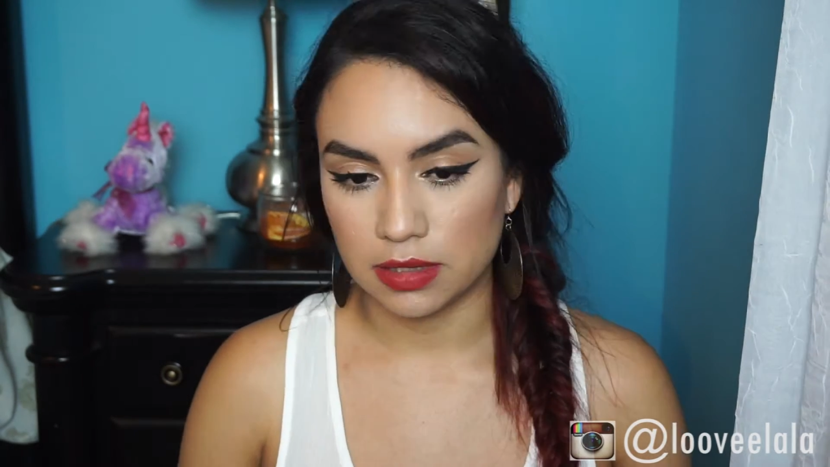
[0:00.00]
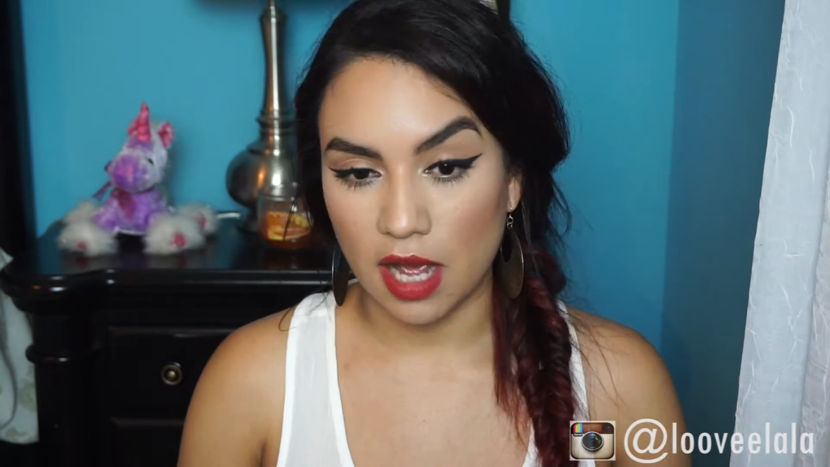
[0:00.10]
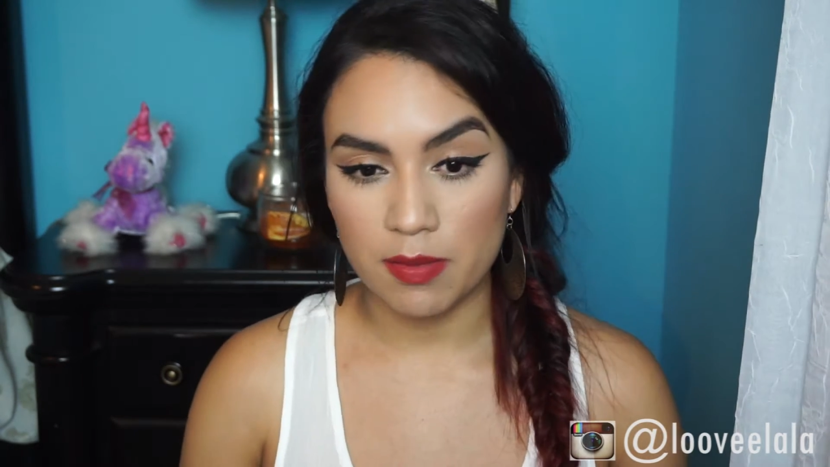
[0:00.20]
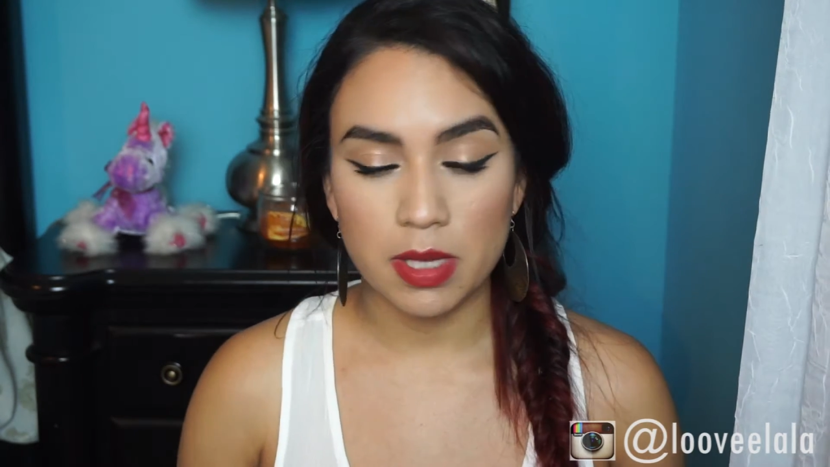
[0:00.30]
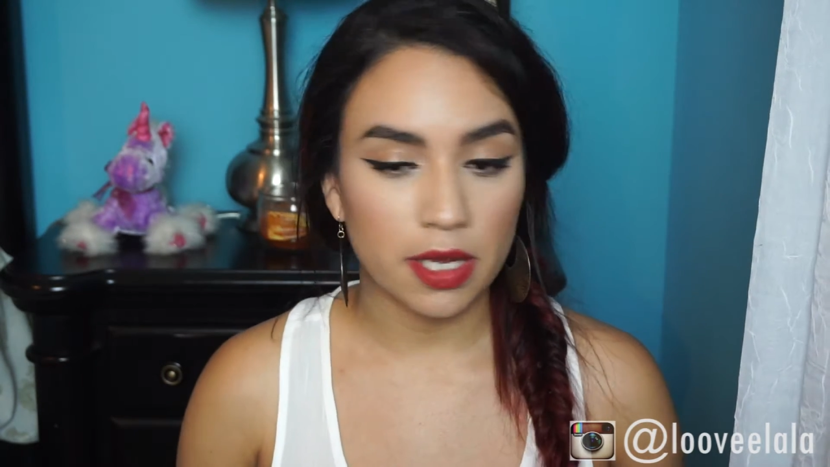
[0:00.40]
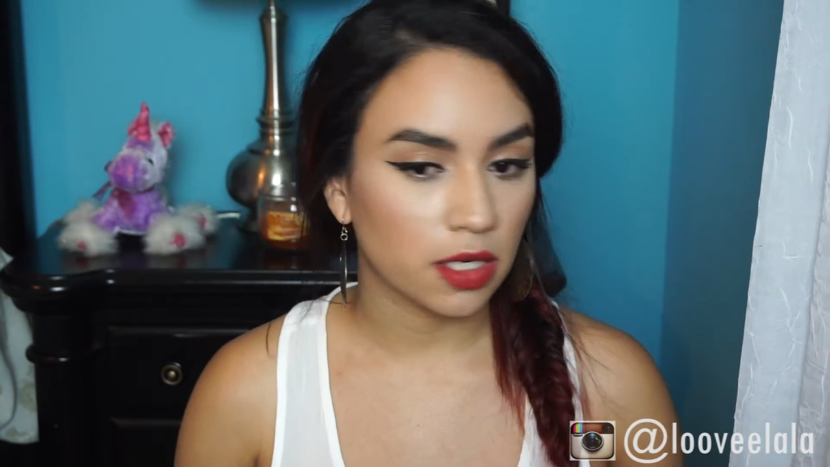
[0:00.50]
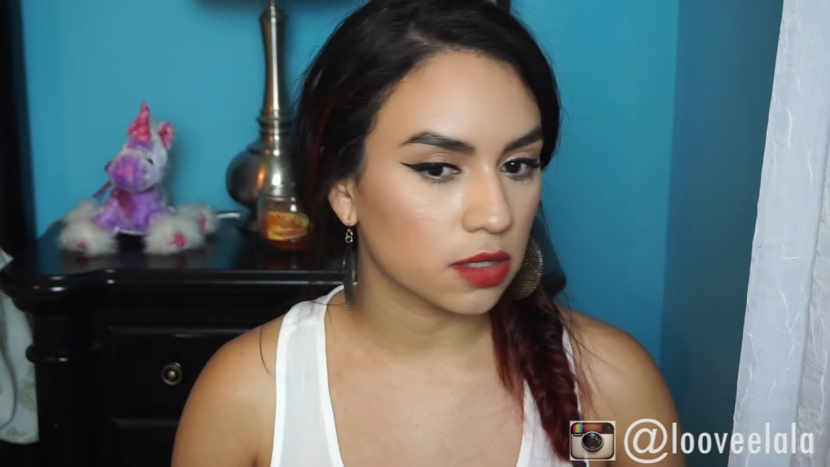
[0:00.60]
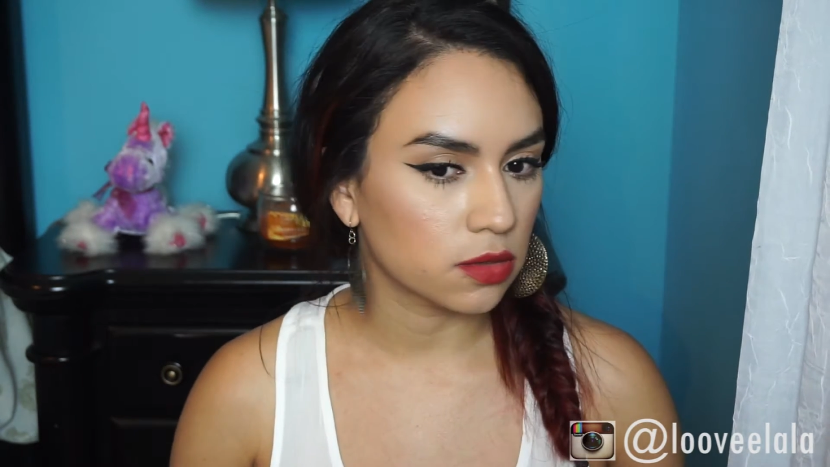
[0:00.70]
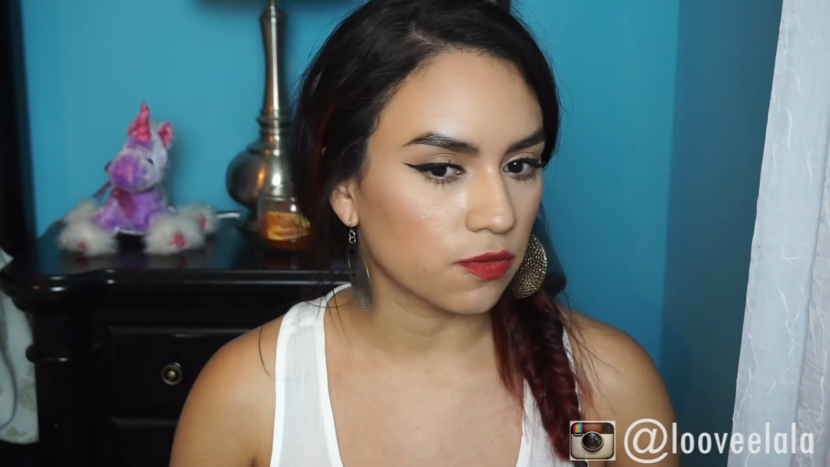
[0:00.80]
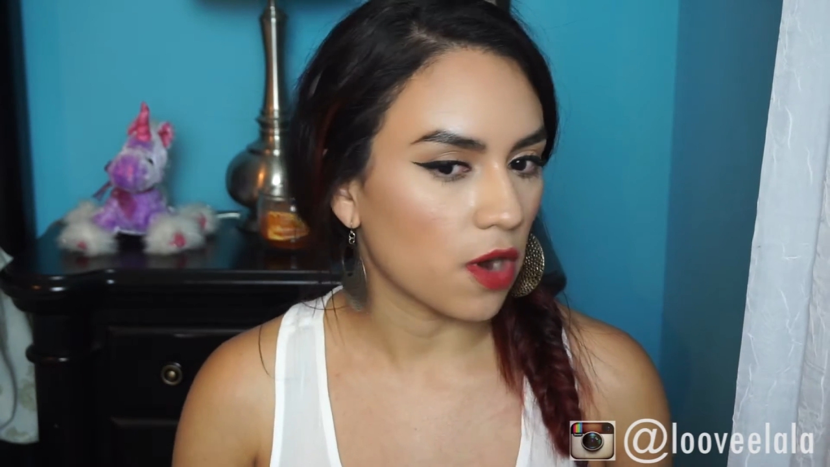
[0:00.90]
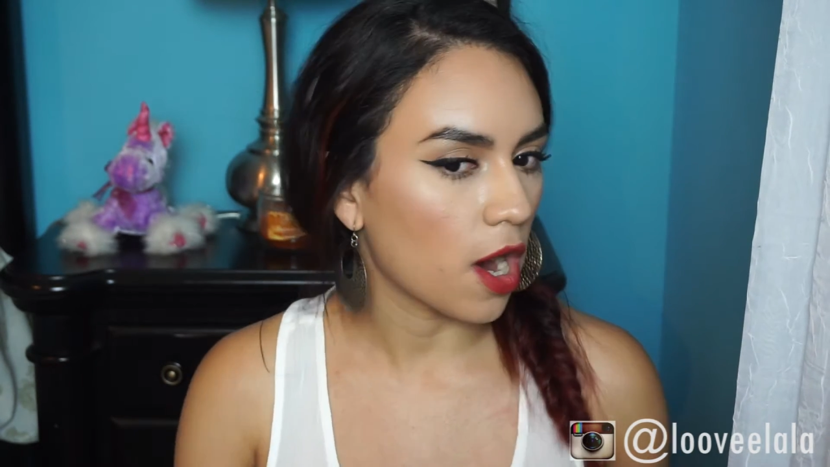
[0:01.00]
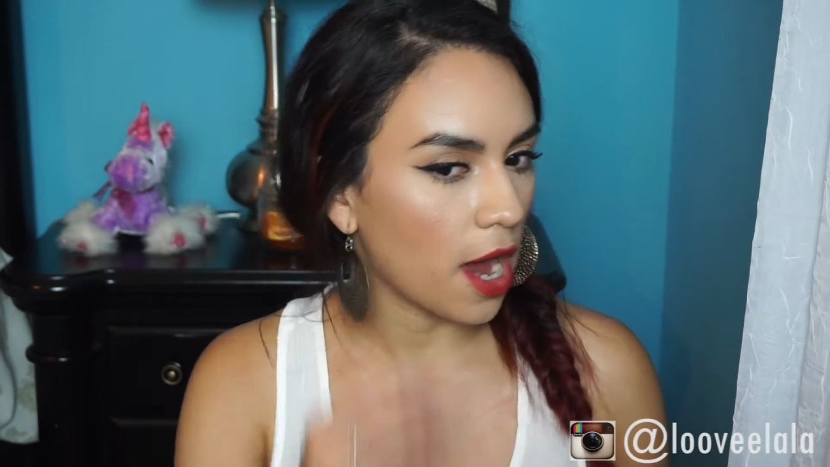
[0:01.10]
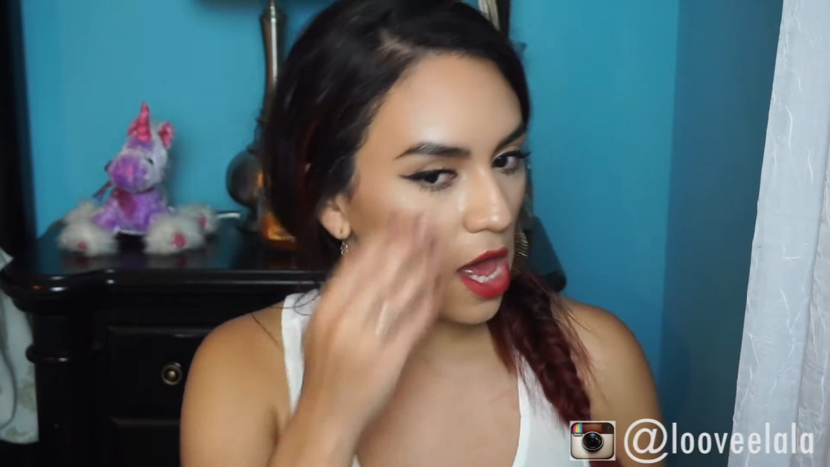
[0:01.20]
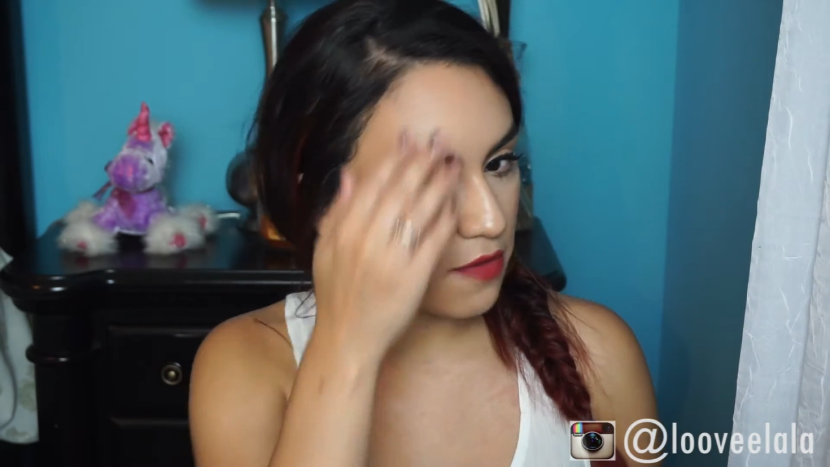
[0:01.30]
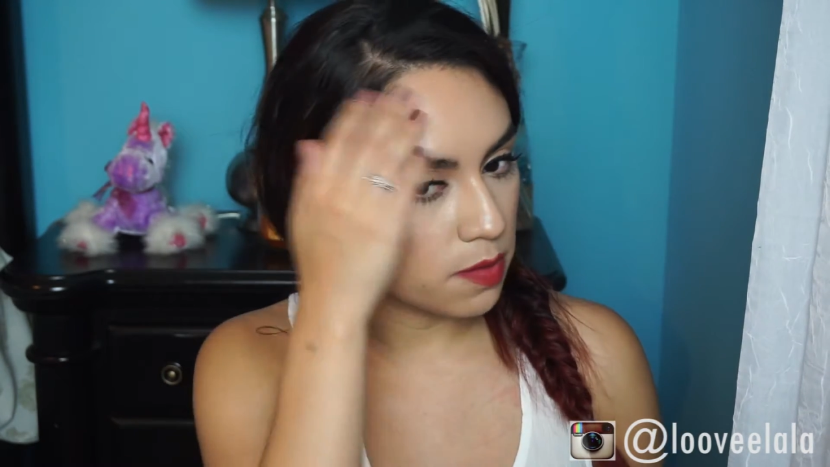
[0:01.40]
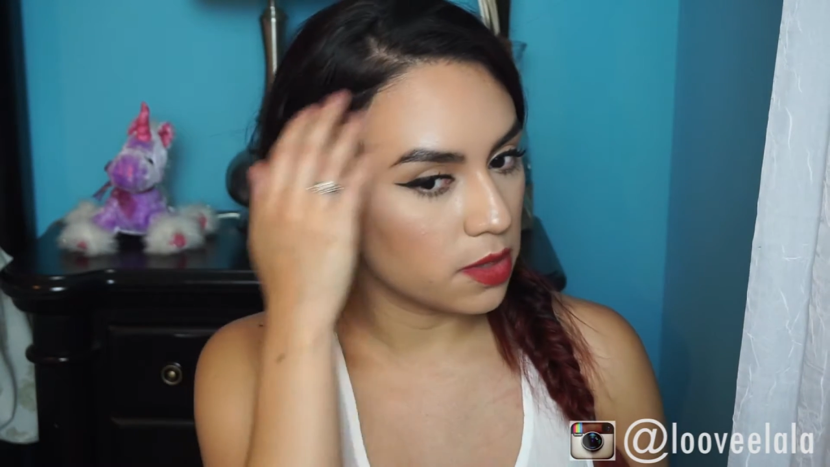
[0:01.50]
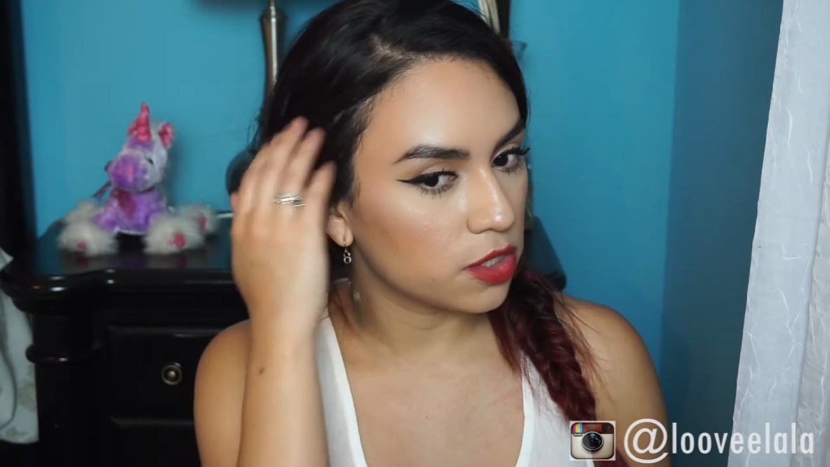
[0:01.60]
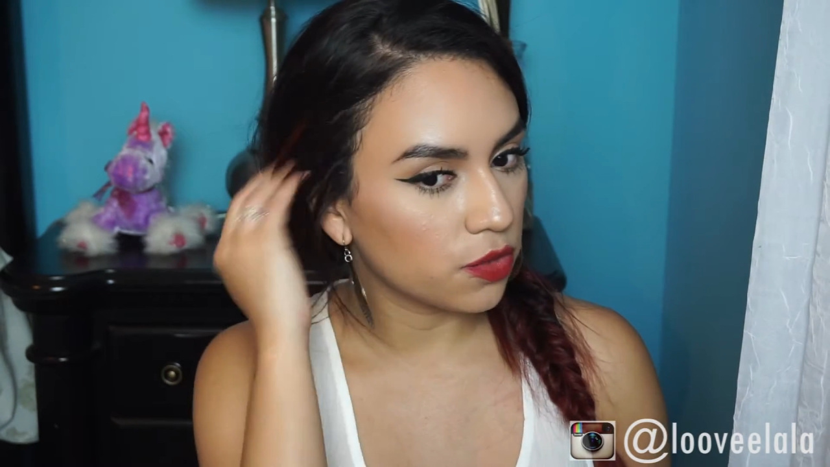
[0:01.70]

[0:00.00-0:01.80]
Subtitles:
I've been liking it so far. I haven't been